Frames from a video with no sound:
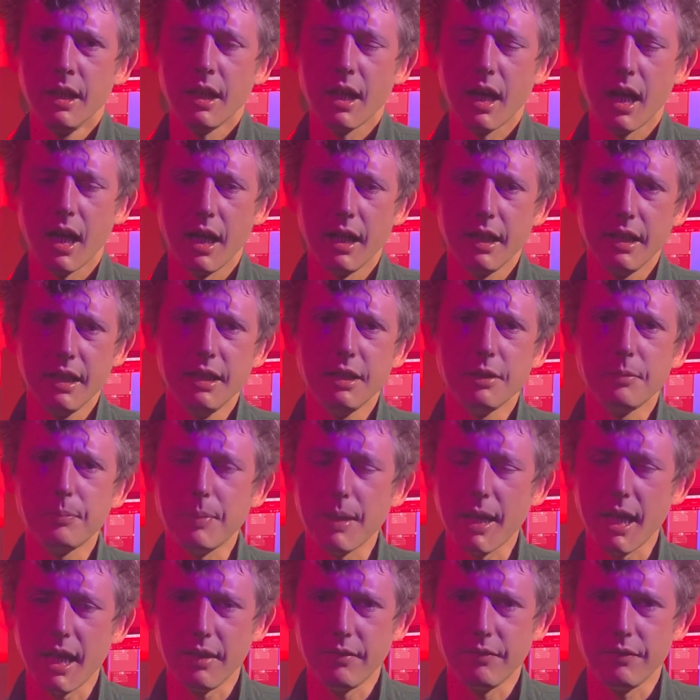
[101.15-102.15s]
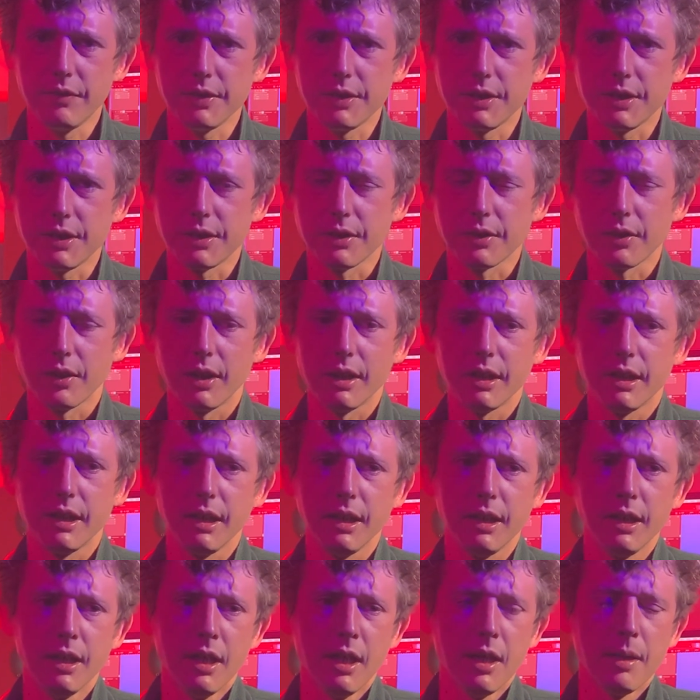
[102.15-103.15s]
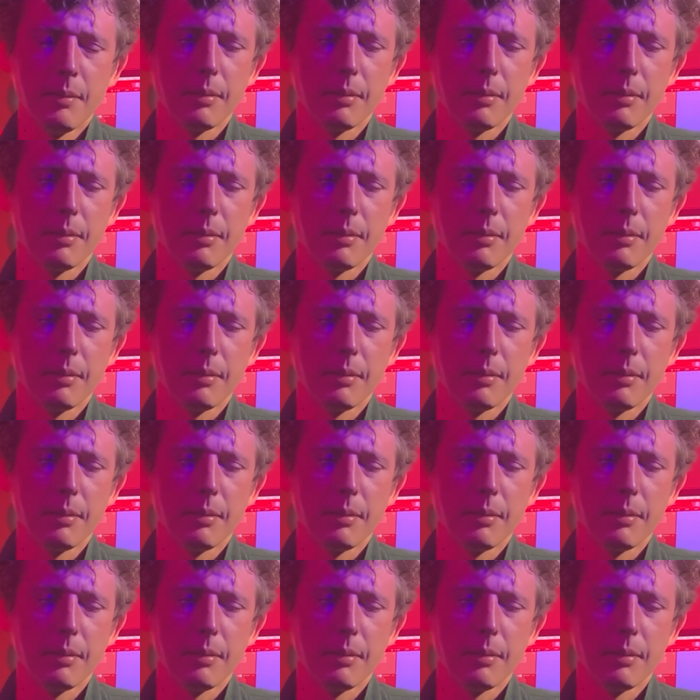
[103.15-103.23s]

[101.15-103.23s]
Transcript: uh, is bad for society.